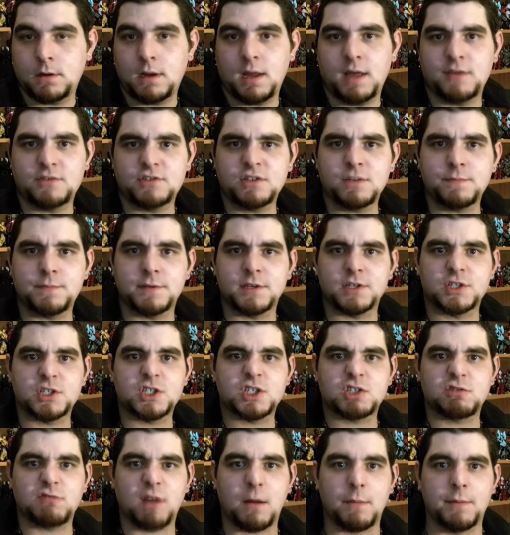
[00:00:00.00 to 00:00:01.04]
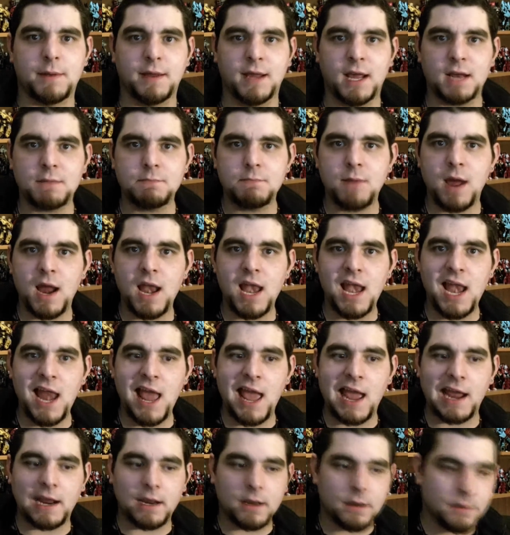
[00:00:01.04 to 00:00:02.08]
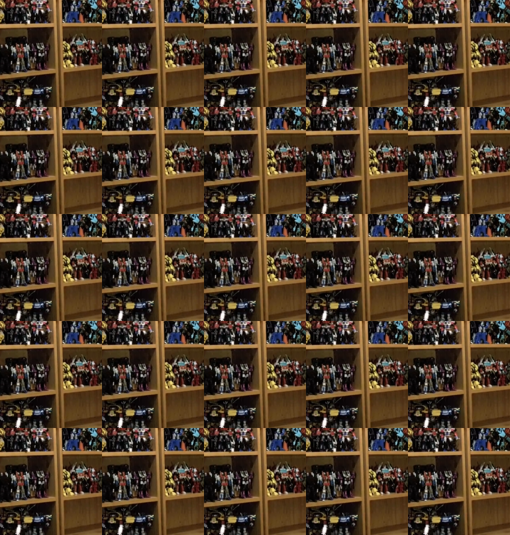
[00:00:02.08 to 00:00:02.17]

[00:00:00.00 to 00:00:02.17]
I have something scrabbling at my leg.